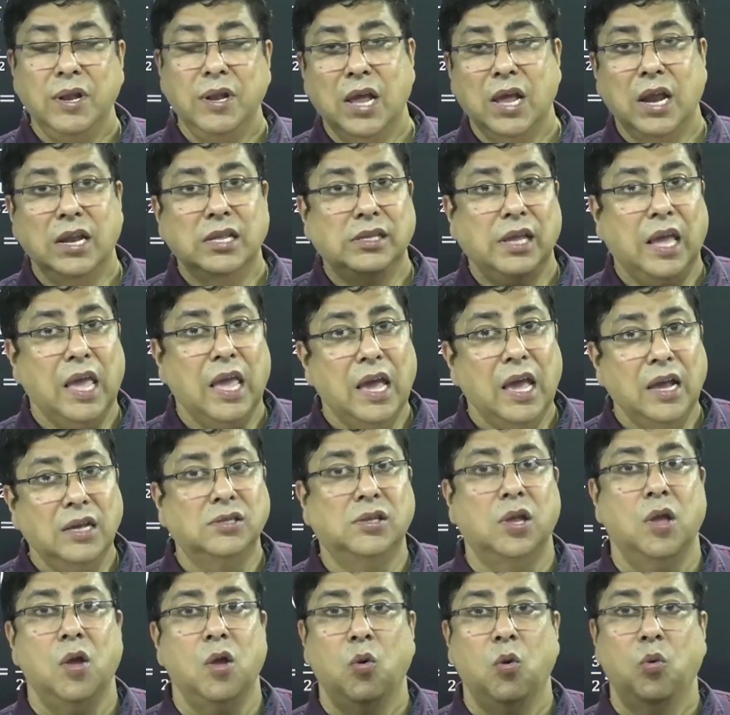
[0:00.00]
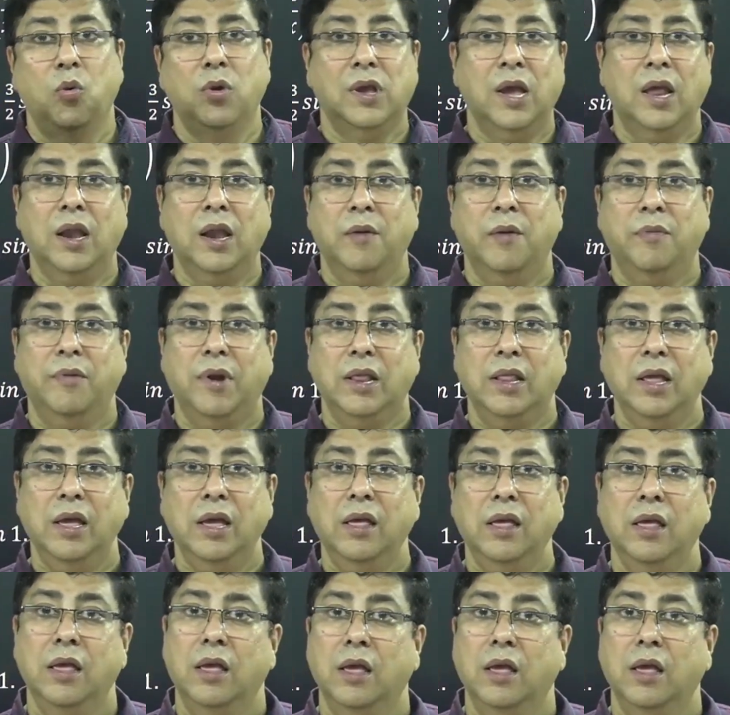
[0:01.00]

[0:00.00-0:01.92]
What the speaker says: that is x, we can apply the